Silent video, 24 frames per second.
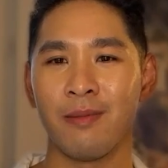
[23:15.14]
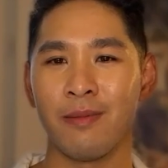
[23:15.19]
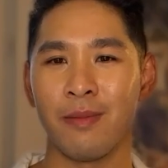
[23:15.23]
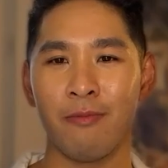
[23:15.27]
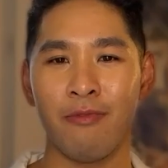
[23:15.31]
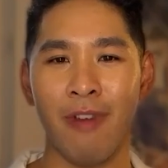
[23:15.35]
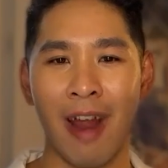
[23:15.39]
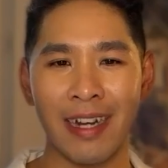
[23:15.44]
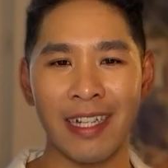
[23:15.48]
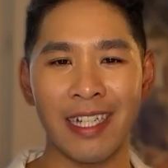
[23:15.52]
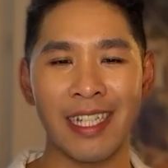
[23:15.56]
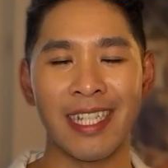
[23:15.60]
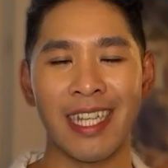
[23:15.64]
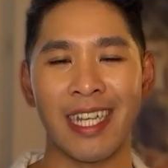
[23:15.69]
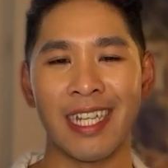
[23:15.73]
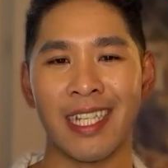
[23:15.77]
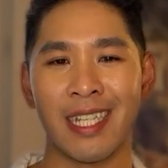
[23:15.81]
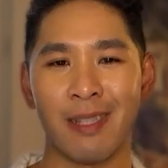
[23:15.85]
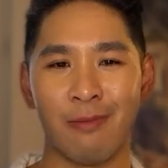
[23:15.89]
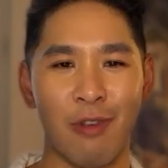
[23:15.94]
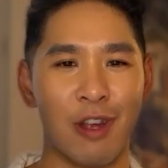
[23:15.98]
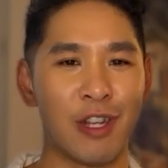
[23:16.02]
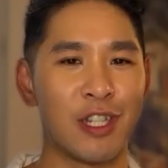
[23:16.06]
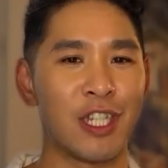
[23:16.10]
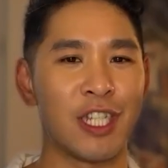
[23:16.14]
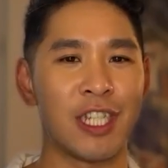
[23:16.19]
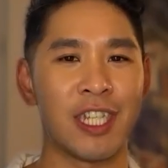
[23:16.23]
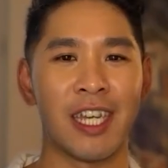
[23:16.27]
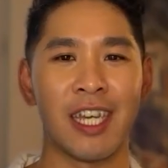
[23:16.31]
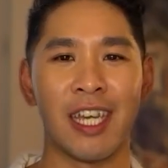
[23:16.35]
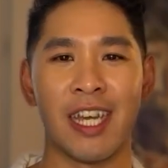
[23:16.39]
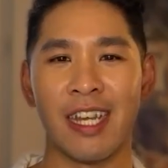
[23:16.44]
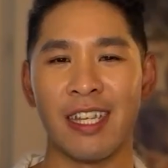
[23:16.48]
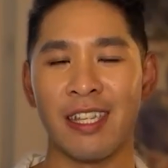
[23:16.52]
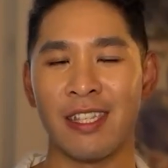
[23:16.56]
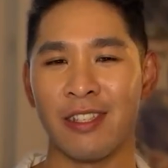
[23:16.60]
practicing
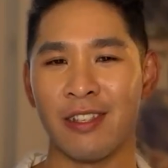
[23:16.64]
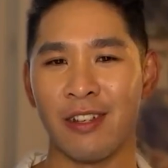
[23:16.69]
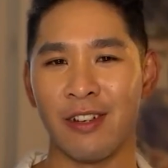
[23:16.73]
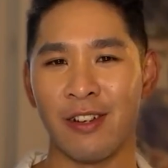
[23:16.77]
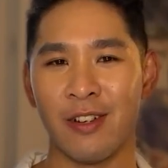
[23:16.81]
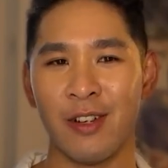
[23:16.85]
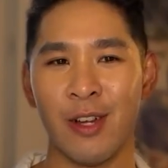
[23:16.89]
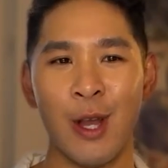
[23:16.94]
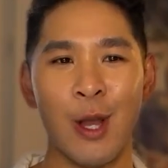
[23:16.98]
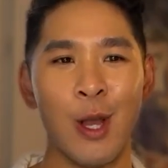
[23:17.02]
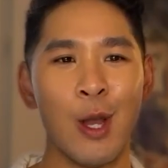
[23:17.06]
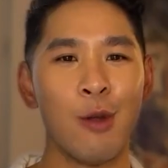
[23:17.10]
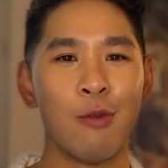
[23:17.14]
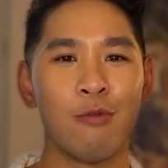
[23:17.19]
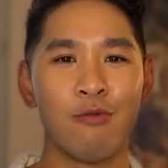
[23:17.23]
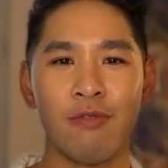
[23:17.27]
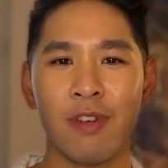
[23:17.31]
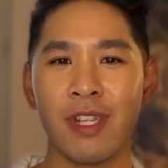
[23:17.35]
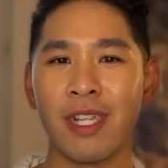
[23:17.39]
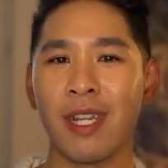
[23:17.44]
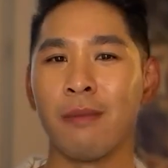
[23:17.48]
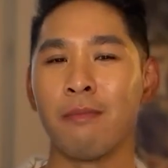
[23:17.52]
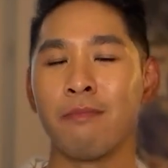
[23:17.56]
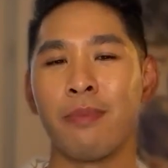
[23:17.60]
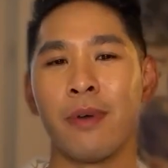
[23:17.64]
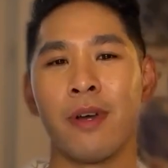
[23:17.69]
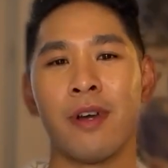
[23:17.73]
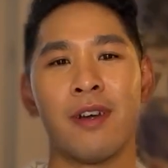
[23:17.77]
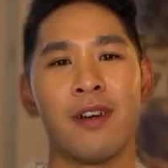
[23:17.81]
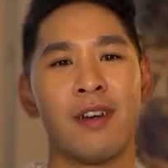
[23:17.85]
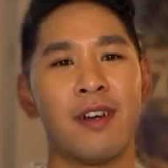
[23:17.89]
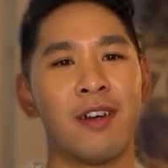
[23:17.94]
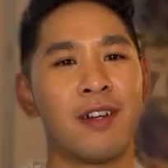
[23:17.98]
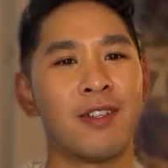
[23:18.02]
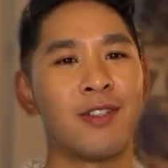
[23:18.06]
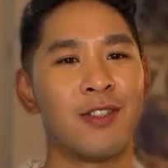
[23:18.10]
spreadsheets or reading
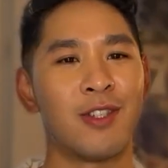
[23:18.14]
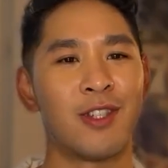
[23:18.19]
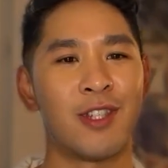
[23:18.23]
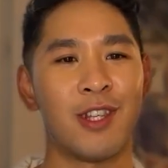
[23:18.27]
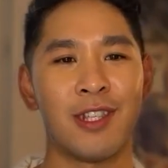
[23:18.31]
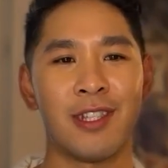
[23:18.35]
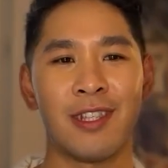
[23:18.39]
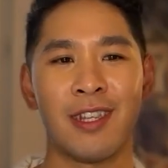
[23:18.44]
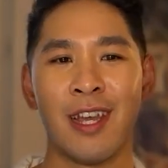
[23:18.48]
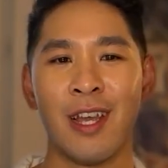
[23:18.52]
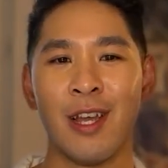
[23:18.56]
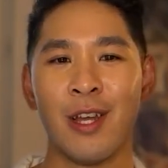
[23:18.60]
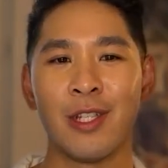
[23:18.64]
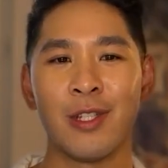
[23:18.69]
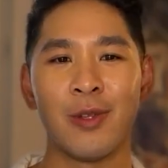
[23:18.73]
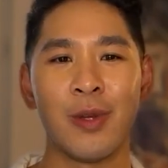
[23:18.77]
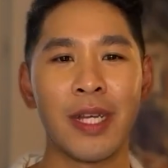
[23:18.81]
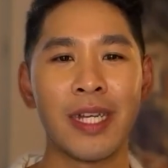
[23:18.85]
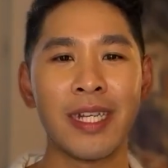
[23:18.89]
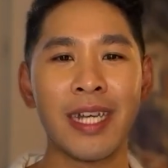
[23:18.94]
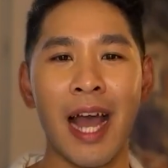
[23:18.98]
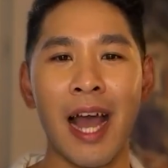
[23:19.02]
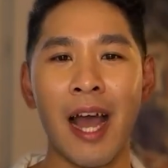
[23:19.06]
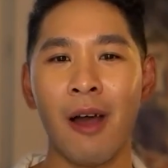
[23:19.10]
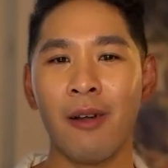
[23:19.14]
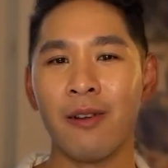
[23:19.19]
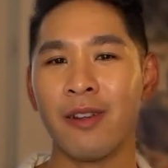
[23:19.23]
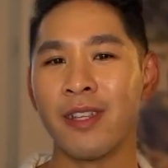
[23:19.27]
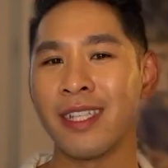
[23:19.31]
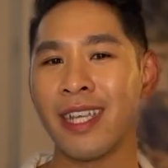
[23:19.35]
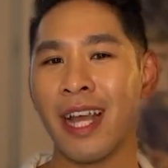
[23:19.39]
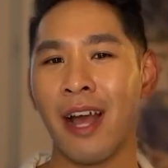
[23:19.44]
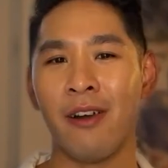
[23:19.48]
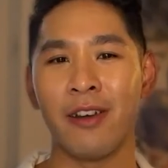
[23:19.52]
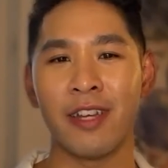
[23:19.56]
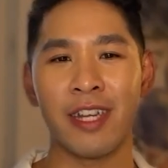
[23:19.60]
books or just doing
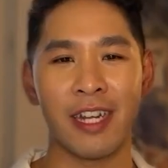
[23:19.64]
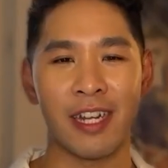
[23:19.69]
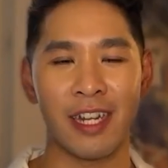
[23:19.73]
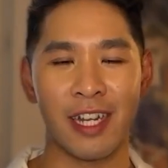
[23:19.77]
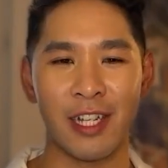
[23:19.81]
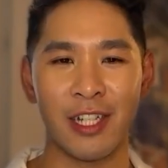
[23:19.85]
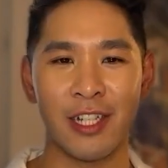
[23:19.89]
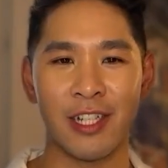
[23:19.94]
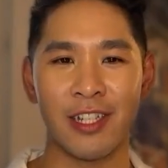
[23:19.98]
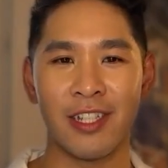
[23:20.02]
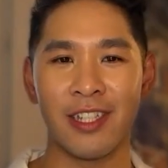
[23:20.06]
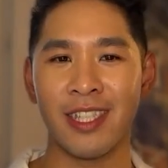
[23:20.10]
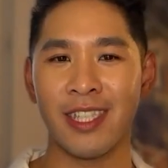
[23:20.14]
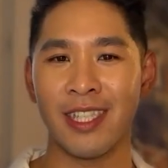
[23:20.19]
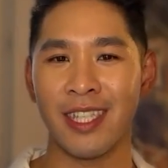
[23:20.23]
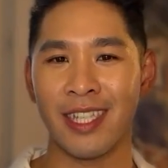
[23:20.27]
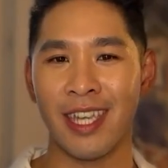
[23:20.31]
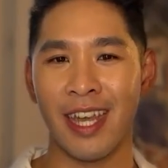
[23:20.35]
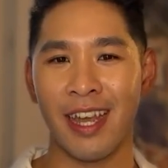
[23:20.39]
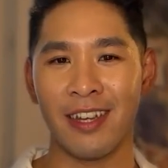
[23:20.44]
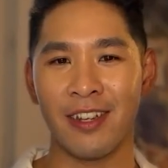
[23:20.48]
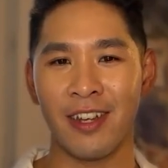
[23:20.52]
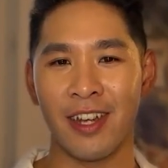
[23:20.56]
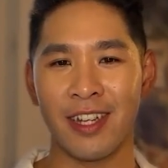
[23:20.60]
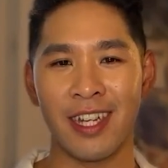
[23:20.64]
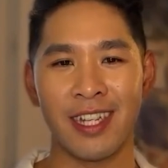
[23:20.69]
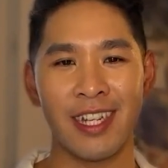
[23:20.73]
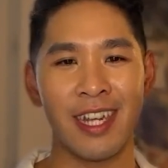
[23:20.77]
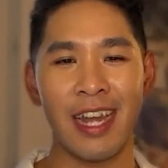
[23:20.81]
countless calculations to get good at